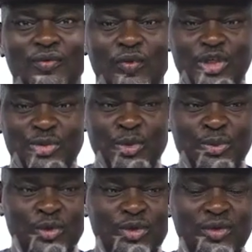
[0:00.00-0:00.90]
which
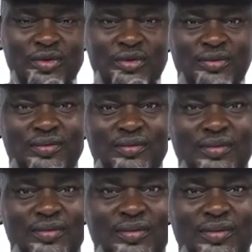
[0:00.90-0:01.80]
people
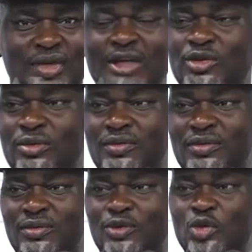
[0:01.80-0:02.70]
that
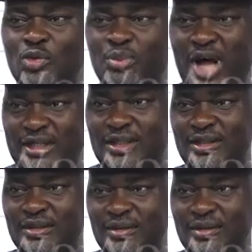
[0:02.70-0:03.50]
took part